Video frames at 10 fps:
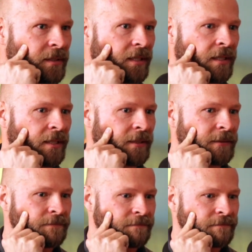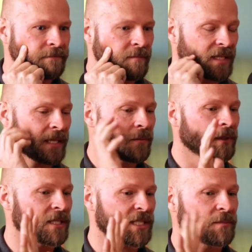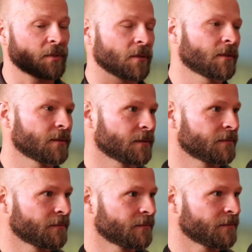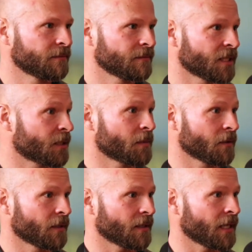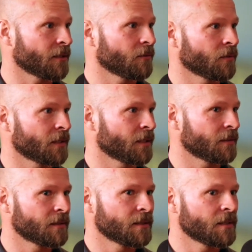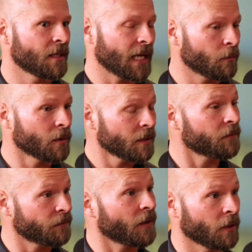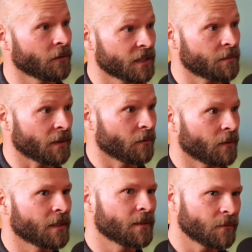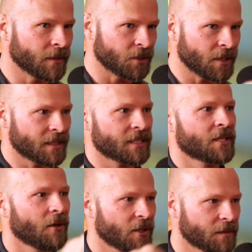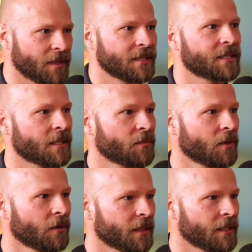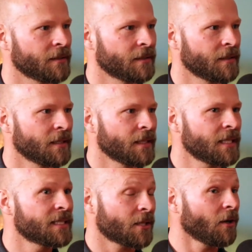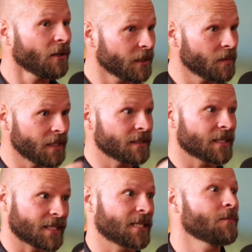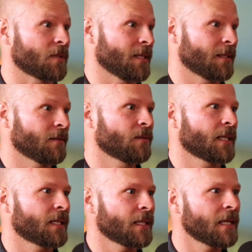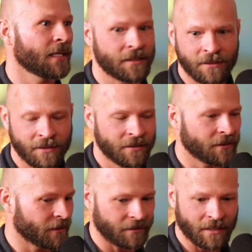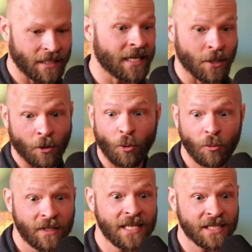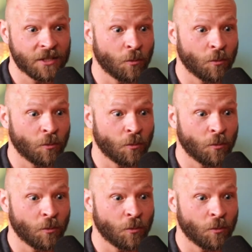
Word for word: uh, I don't want to spurn the spirit. I don't want to mm -hmm. I want to follow the spirit. When the, when Jesus calls me into the party, he's calling me into something of like, "Hey, hey, hold this